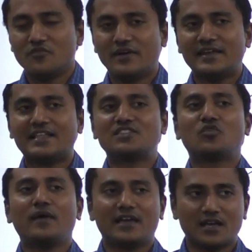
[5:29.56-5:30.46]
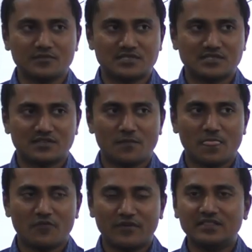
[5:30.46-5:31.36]
When earthquake comes,
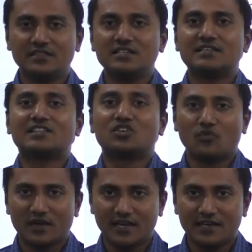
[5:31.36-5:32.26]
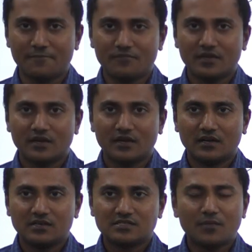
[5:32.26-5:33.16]
when there is earthquake,
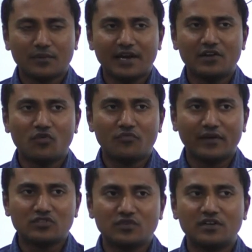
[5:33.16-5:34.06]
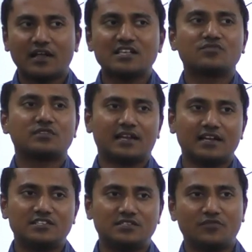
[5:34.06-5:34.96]
some kind of waves will transfer the
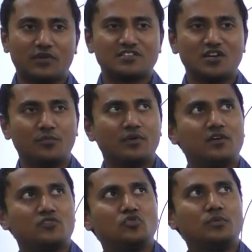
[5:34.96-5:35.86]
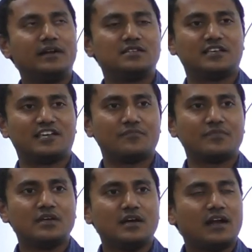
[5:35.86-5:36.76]
energy. See, for example, tube light is there.
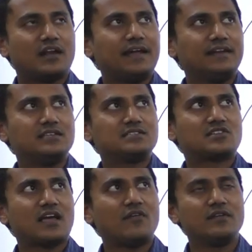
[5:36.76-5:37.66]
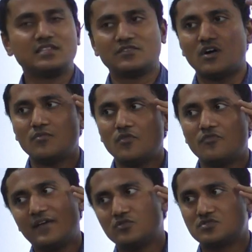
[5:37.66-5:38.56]
Light is traveling in the form
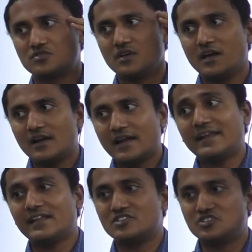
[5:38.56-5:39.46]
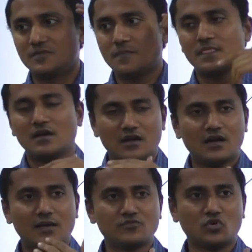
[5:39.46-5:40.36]
of waves, light energy.
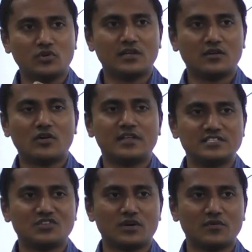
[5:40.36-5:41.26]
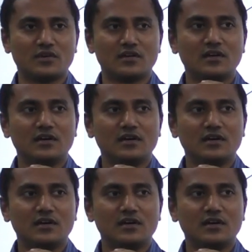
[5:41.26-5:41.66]
I am shouting or teaching whatever.